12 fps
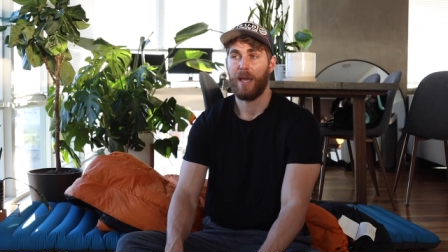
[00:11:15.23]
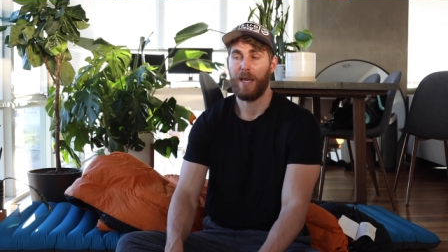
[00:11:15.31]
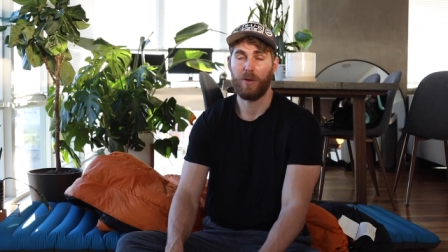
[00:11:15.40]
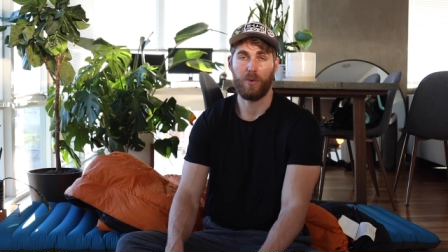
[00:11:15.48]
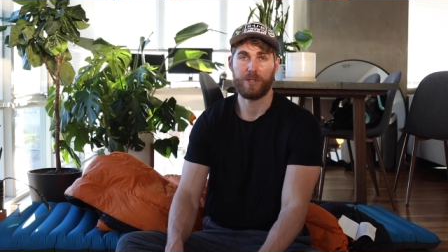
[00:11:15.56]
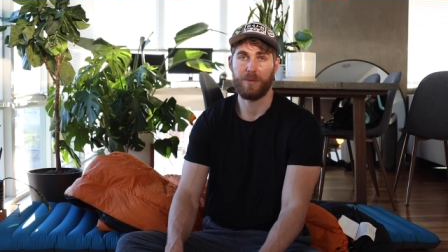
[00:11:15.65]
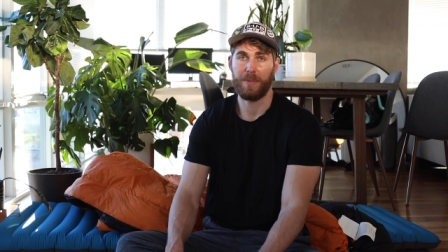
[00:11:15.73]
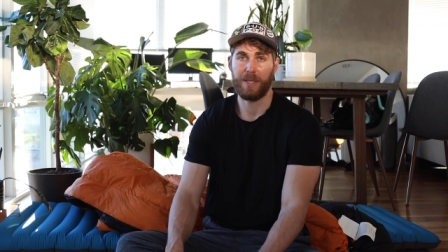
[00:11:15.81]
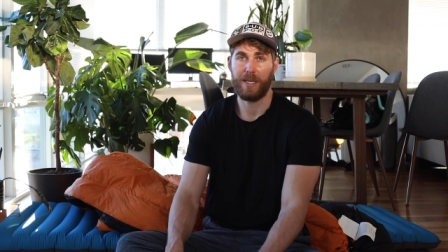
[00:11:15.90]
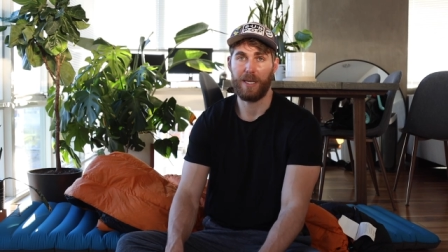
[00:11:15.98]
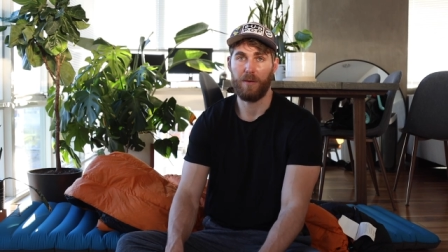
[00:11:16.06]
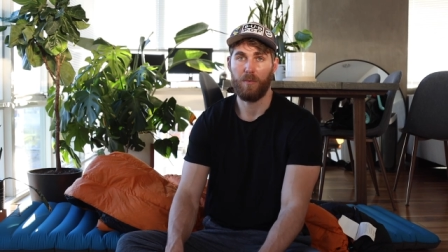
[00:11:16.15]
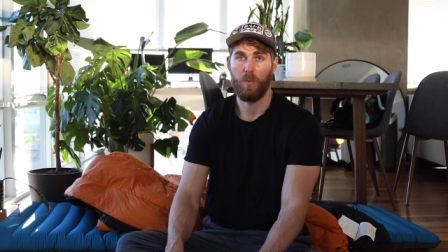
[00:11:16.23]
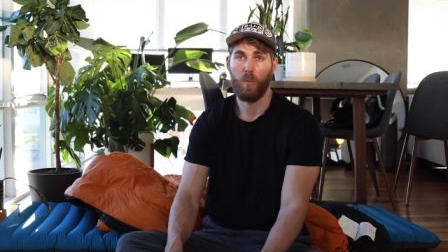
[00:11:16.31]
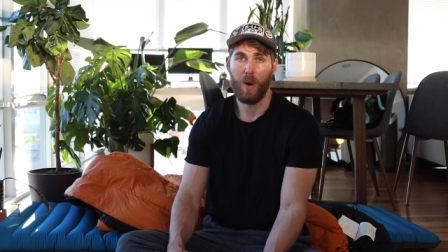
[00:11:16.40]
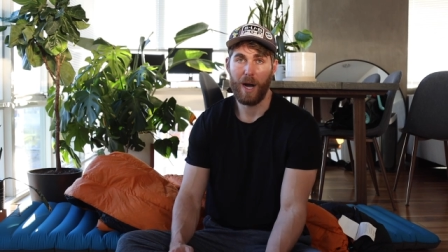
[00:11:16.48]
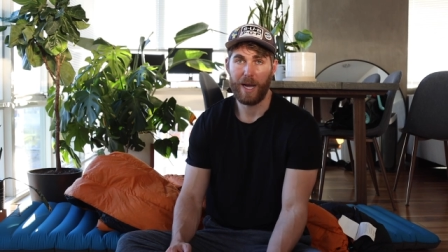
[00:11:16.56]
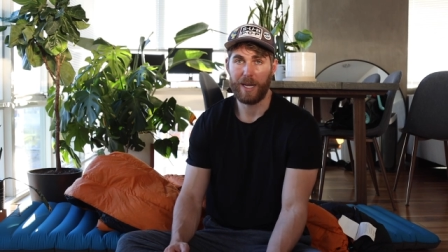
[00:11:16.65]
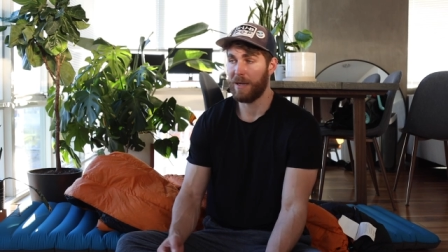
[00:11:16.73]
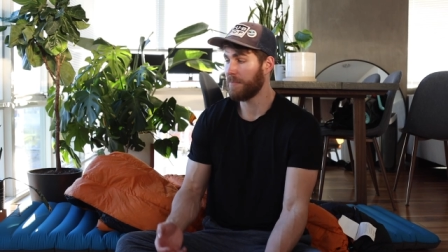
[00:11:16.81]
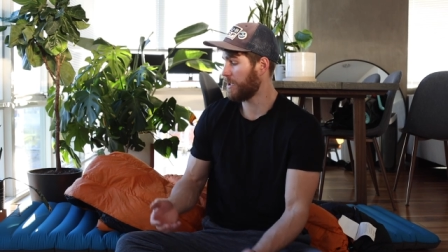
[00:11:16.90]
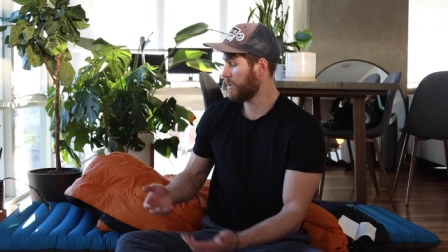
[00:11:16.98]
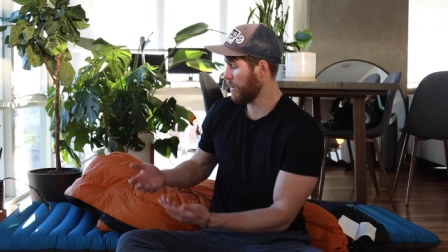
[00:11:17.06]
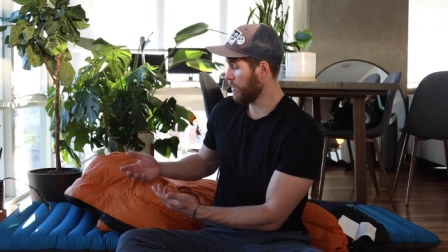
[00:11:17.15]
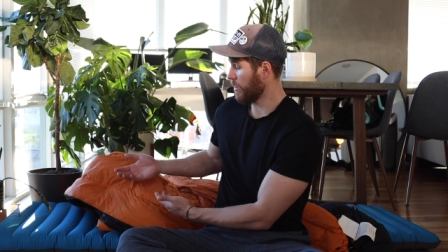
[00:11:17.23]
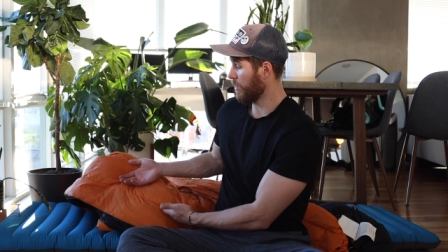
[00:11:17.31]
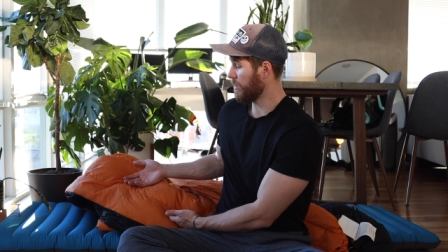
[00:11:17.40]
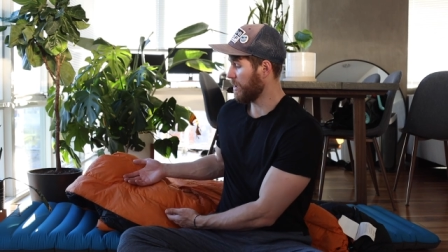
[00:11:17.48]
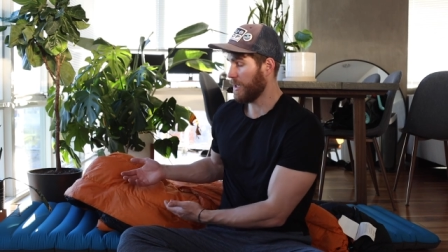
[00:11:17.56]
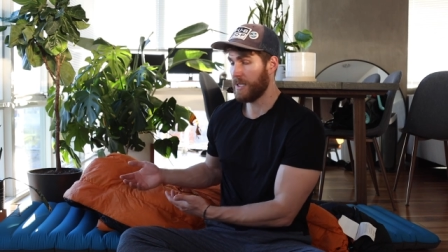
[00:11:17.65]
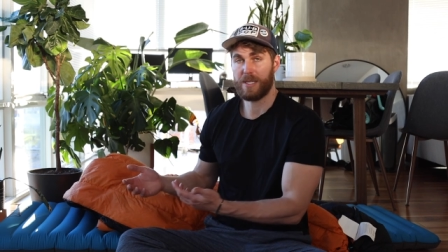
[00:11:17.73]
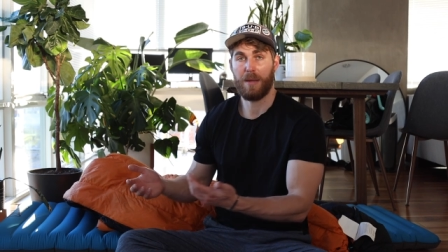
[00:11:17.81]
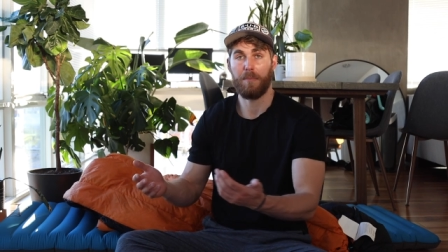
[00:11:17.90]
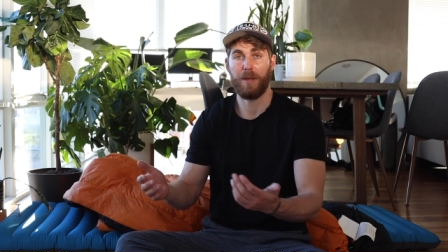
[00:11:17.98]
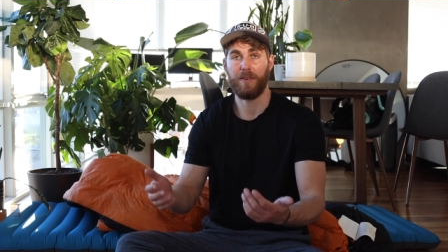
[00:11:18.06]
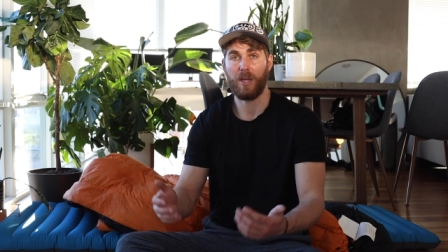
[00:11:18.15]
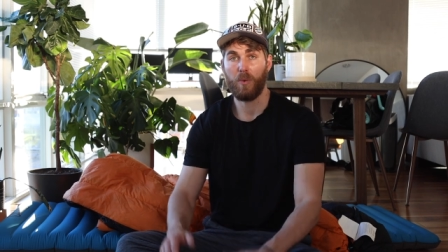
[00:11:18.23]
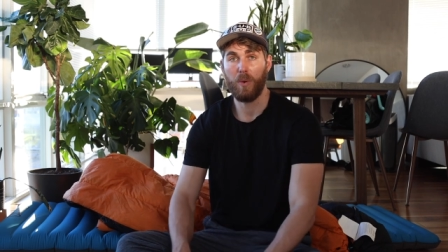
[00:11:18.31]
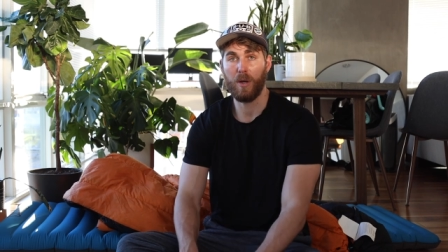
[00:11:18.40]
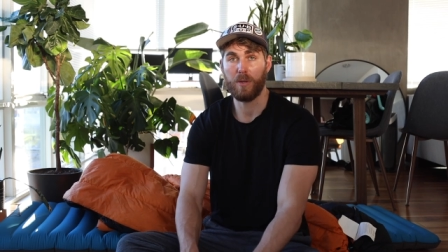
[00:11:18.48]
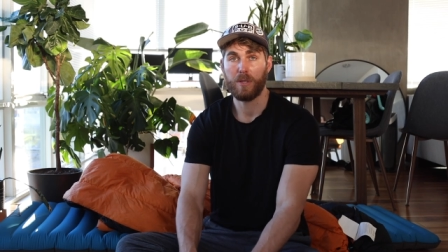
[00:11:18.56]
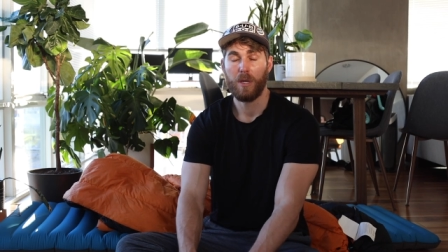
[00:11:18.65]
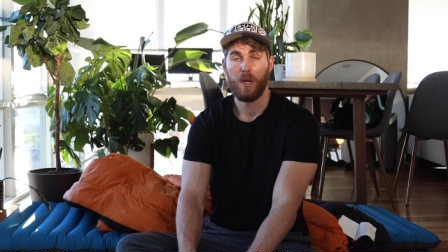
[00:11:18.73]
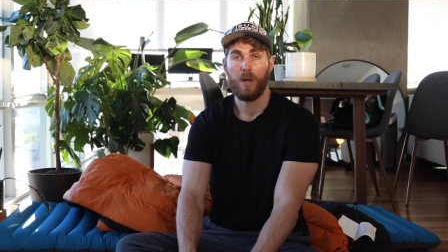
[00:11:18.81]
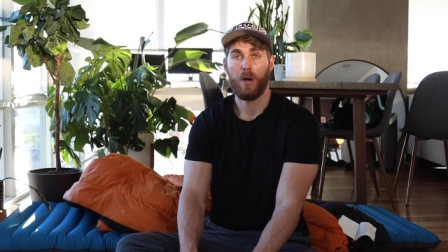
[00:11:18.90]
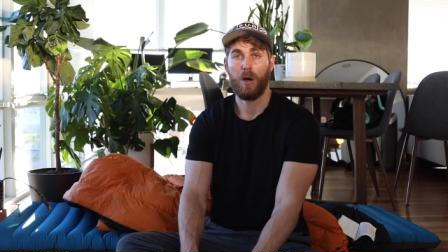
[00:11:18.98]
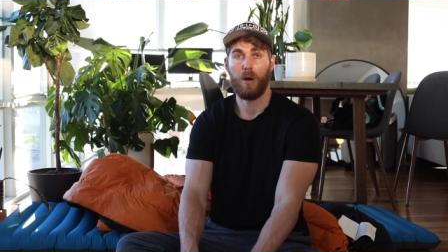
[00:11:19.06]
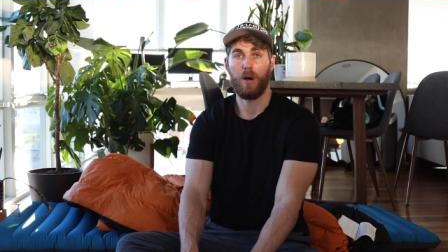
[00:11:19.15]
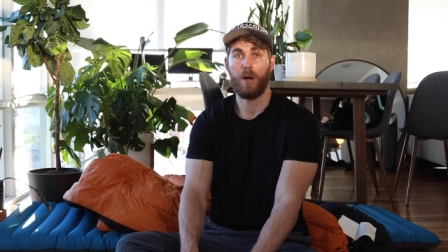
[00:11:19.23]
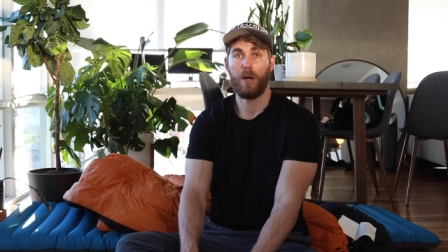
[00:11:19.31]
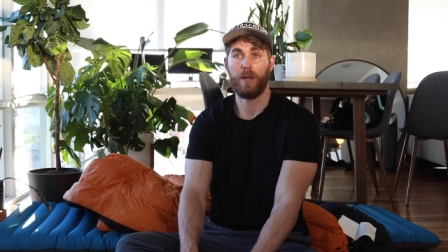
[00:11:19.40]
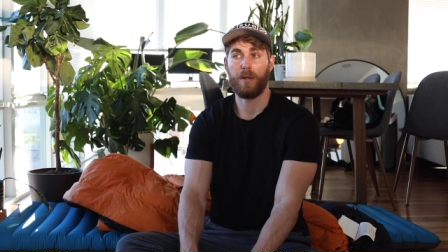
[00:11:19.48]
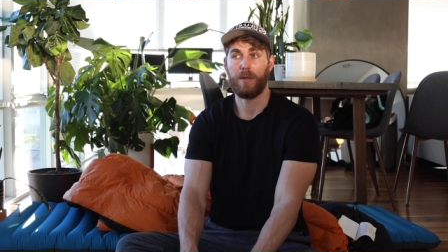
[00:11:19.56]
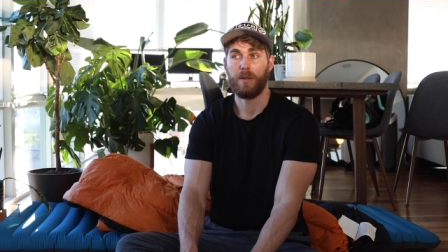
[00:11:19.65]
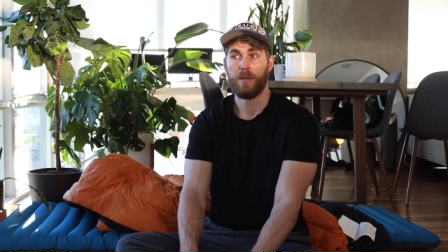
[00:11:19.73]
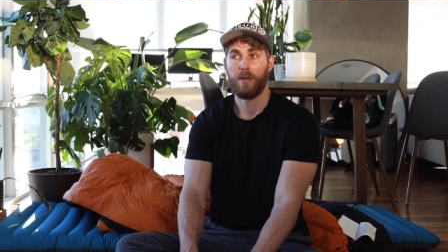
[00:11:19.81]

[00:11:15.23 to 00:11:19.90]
and ultimately why I'm still using the Zenbivy quilt on